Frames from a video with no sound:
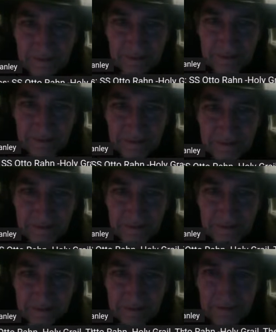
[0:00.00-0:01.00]
You never
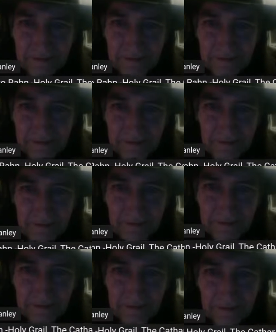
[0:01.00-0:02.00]
know, but it may not
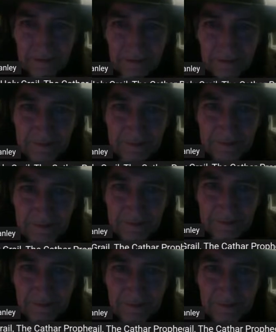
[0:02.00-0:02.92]
be what people think,